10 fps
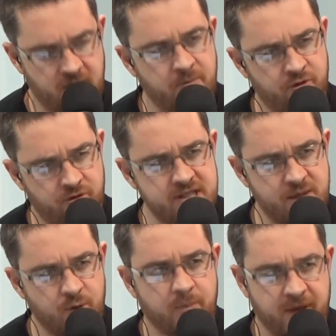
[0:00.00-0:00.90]
I right in
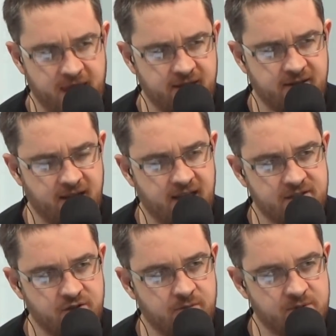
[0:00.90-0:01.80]
saying we picked the
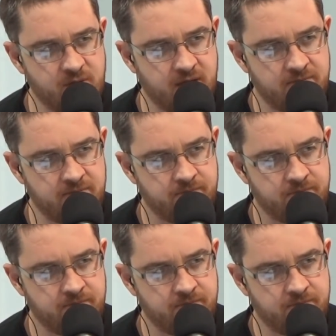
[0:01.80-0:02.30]
last time as well?